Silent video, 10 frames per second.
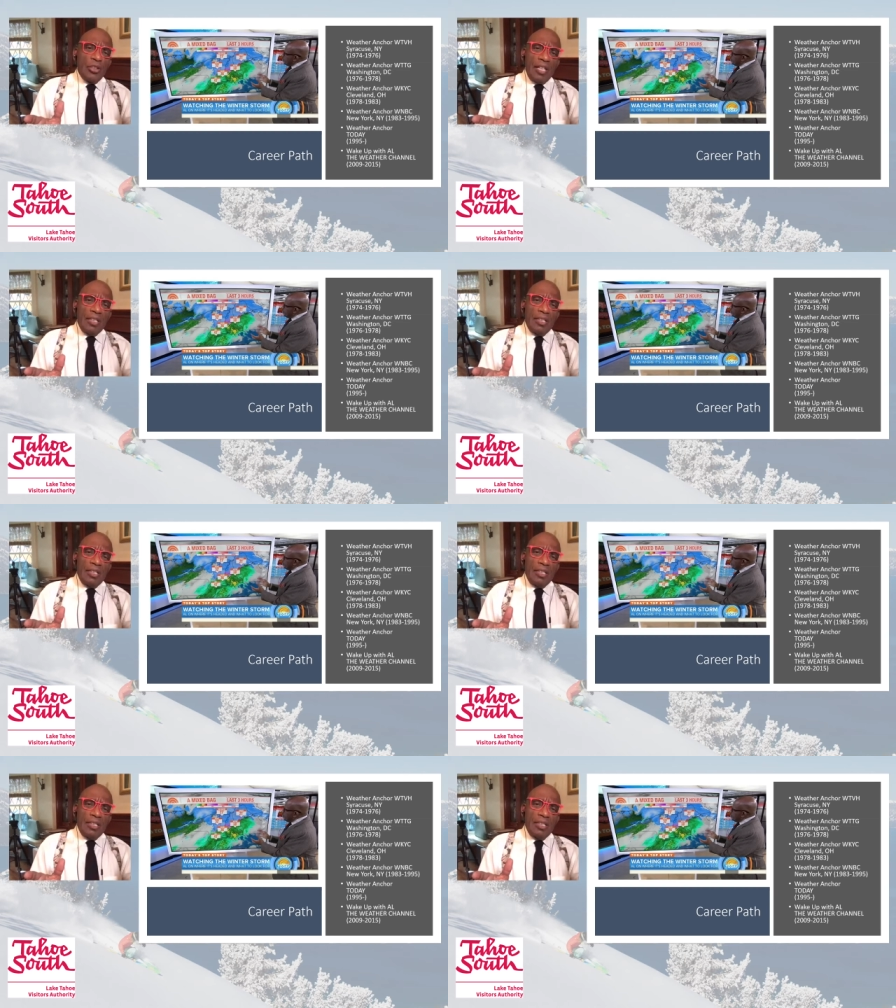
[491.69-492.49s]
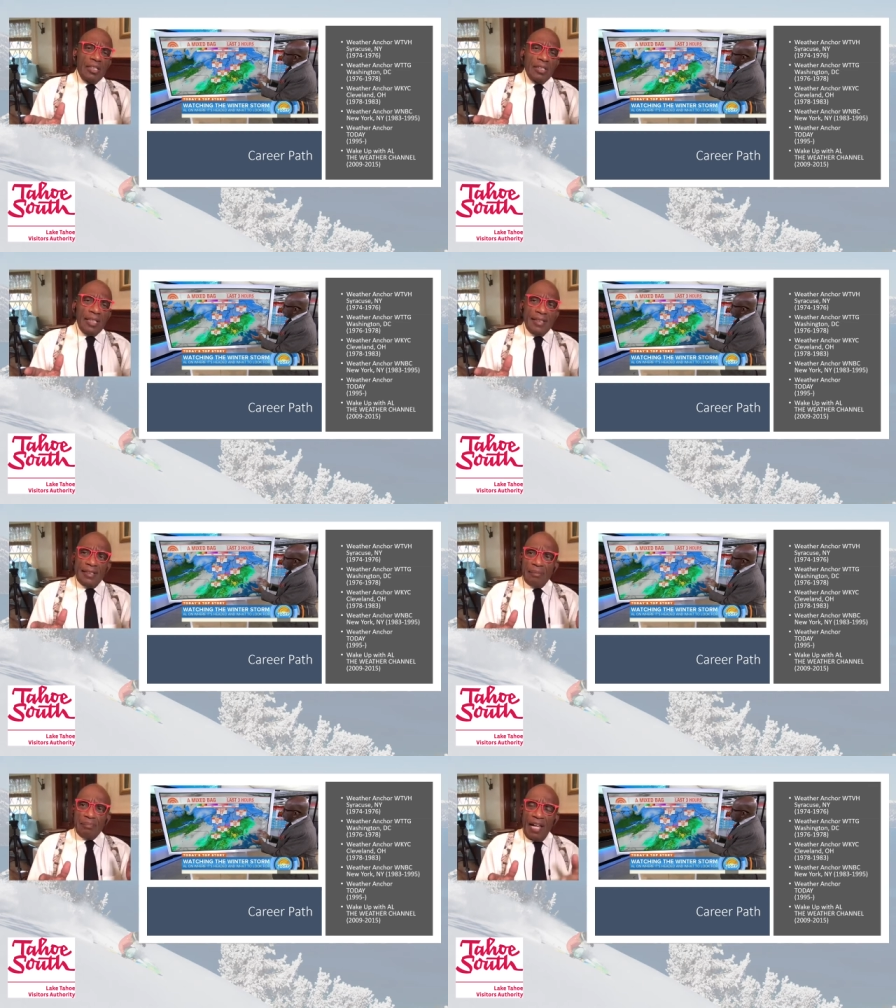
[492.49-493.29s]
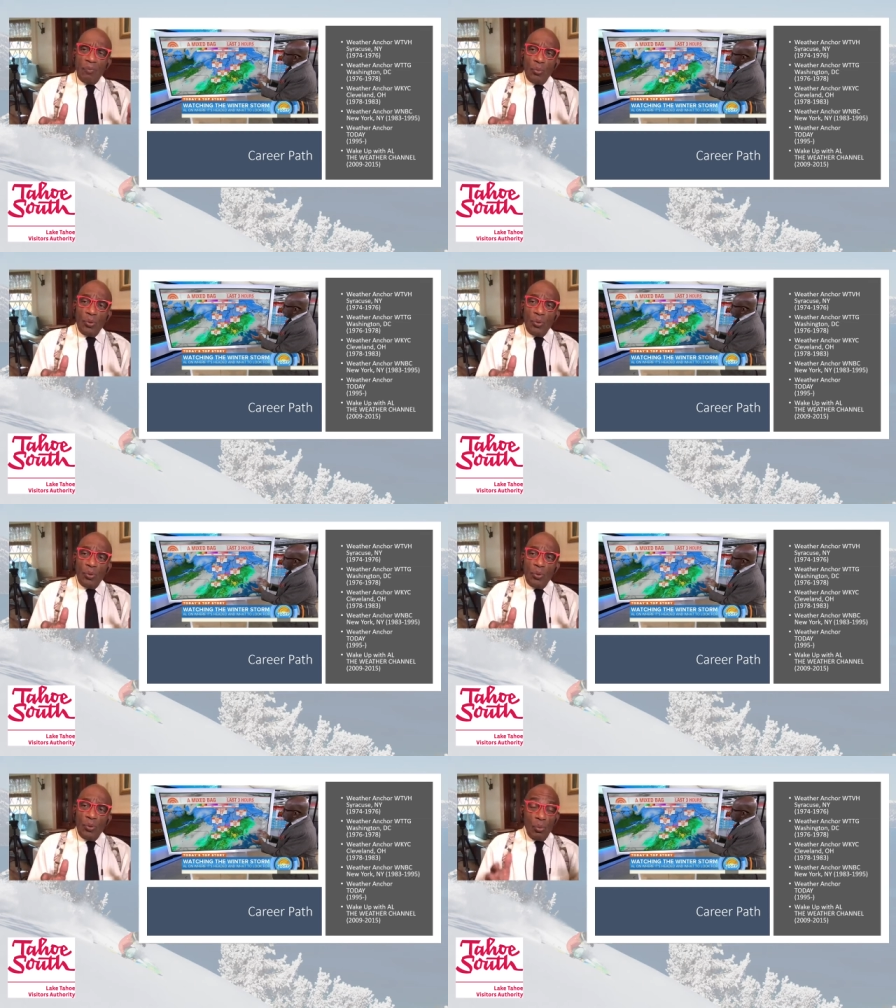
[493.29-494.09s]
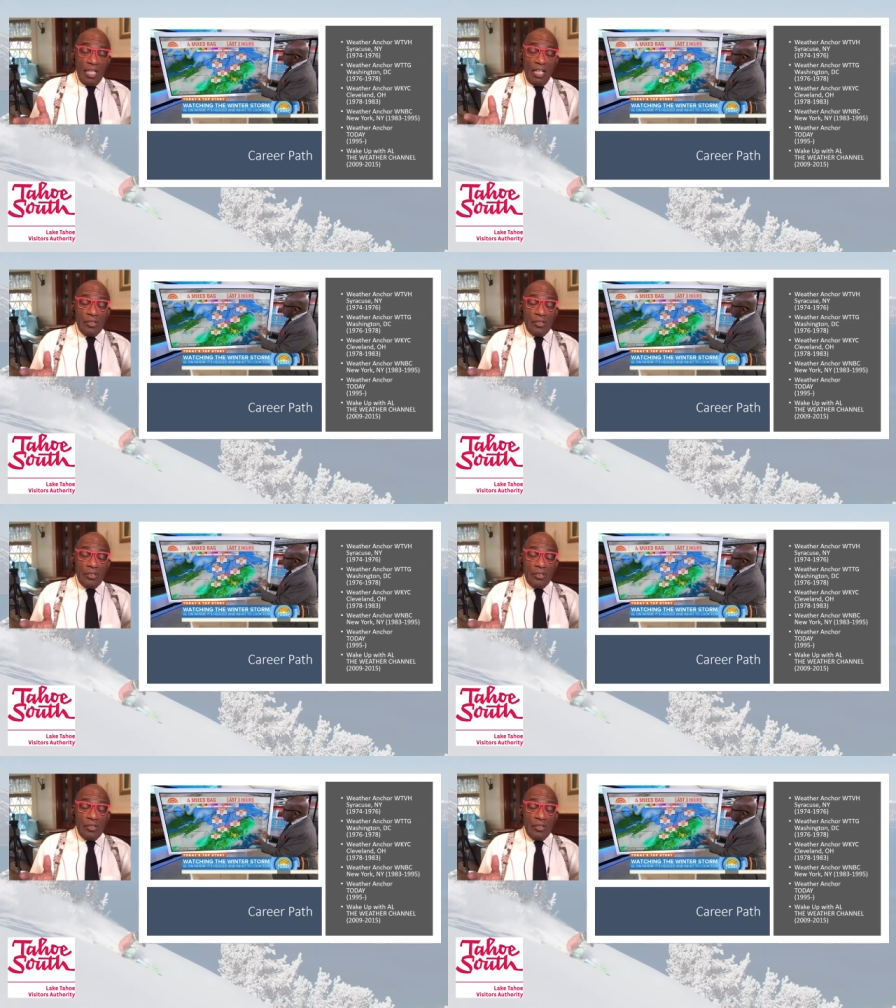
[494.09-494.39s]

Uh, I, I, have real world knowledge and